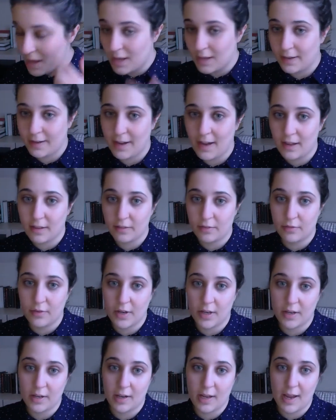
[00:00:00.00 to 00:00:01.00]

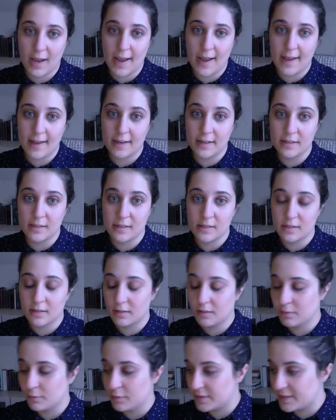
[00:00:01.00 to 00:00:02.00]
Catherine and
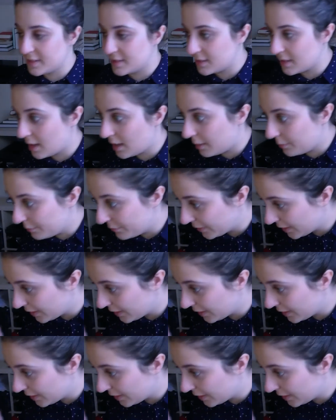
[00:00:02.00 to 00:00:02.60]
what's his name.